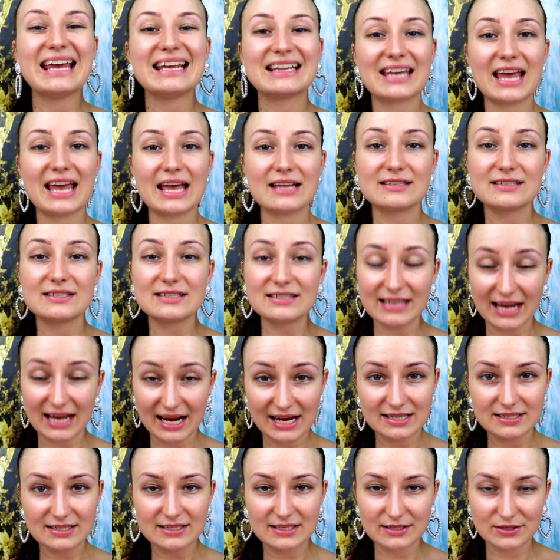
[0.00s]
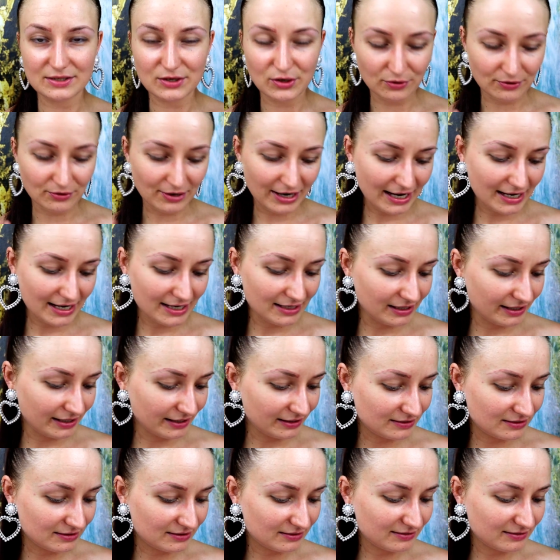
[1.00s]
It can stain in your eyelid.